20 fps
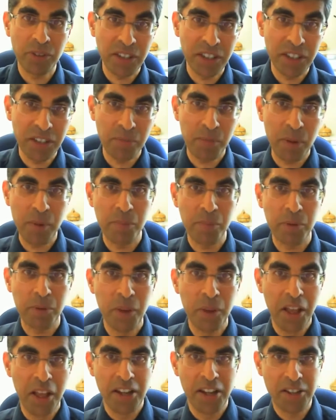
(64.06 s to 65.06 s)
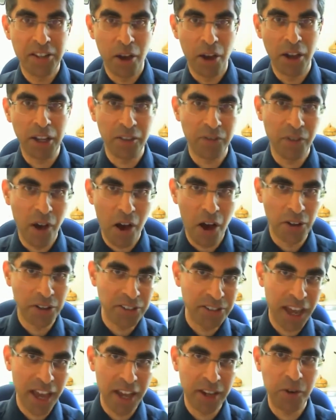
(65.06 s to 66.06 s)
see these people dying of a heart
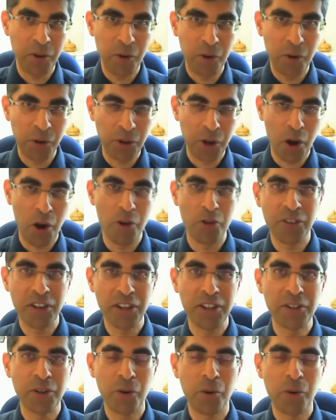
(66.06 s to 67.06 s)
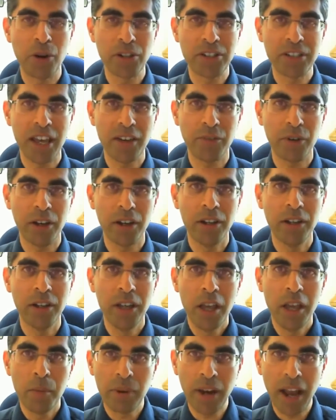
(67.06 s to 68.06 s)
attack or COVID or whatever,
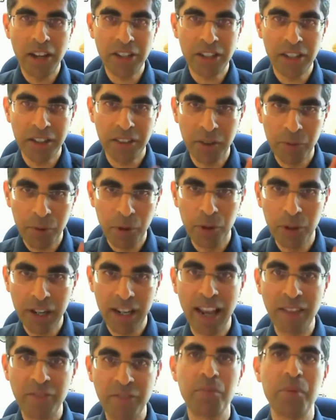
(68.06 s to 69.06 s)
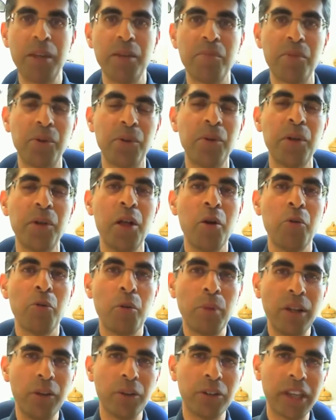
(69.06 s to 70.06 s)
but actually, the real clever people will
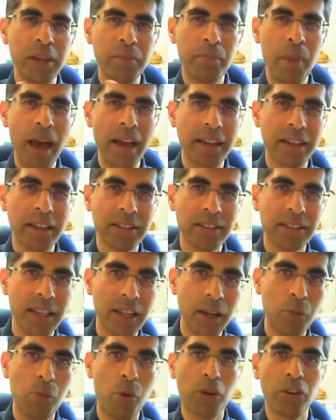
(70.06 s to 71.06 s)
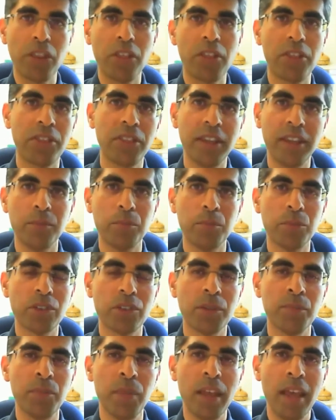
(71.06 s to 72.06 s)
be looking back and seeing what are the
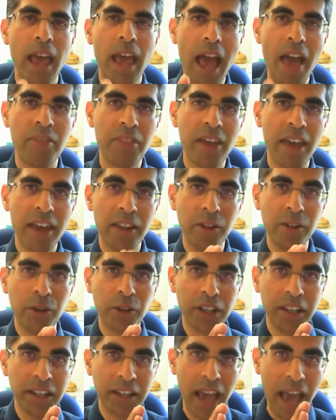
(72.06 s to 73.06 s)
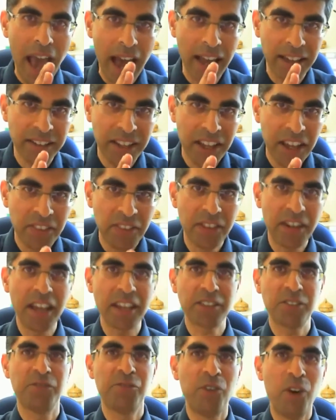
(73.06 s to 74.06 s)
themes. And they're looking at the
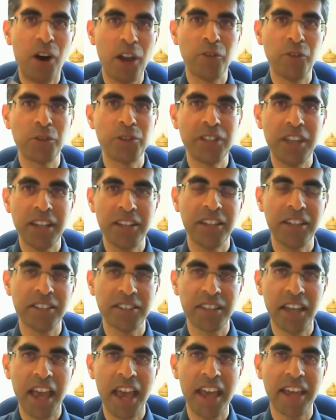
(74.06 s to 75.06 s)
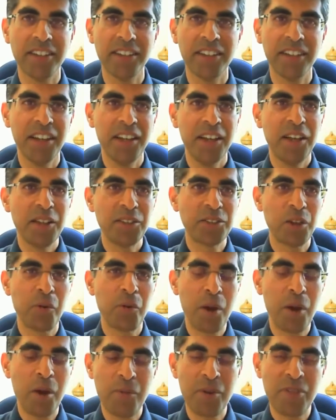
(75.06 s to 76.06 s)
next five or 10 years ahead. So,
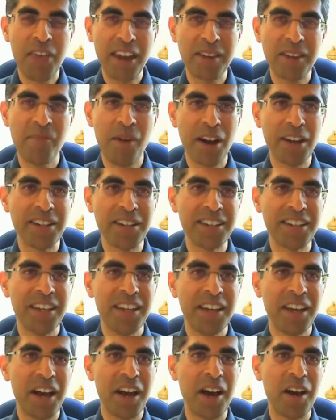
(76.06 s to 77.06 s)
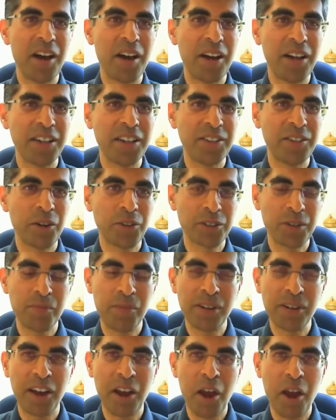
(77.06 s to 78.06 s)
with that in mind, uh, Dr.
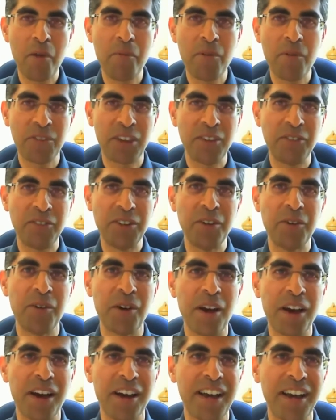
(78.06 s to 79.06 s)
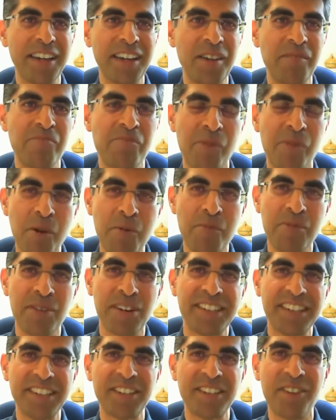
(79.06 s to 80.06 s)
Punkai, I hope I've given you uh, an
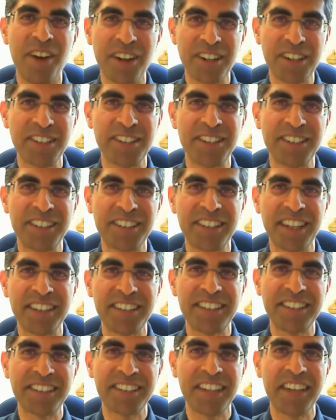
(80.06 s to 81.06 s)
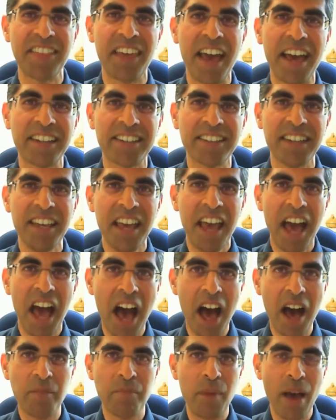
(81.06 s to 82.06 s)
appropriate introduction to, to say that.
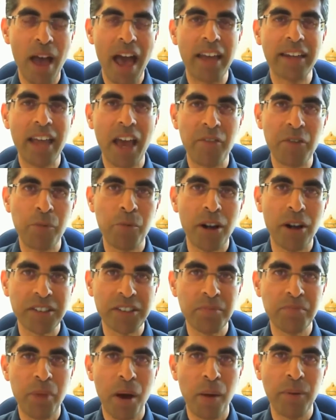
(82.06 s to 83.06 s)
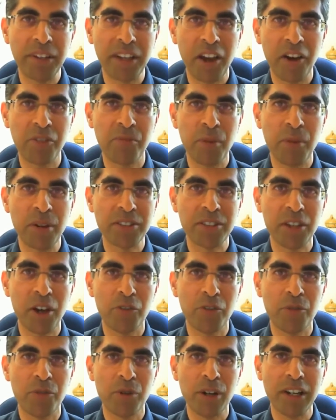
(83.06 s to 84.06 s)
Um, and having worked in public health
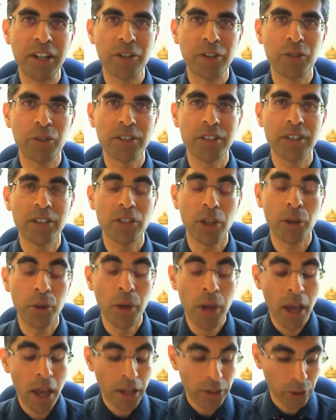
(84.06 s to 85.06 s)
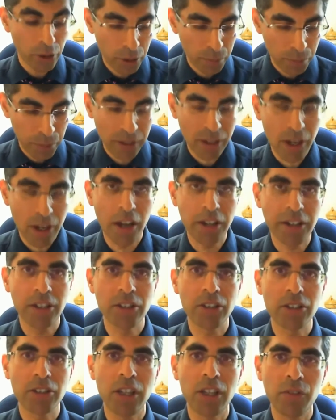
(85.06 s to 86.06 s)
myself, I'm really interested. So Dr. Pankhania,
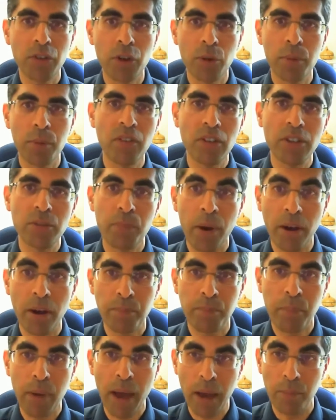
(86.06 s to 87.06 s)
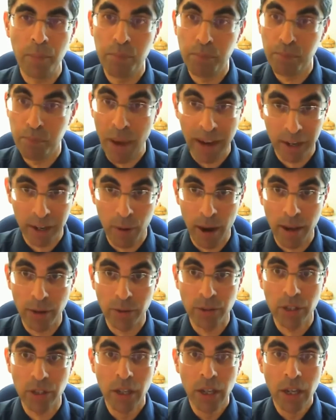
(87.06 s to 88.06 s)
just to give you a bit of his back, back,
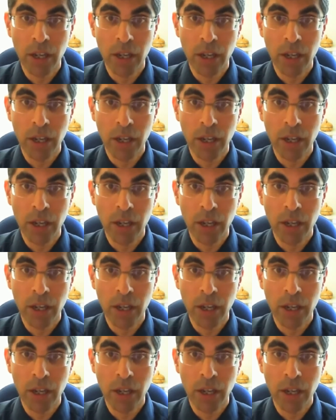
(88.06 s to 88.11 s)
background,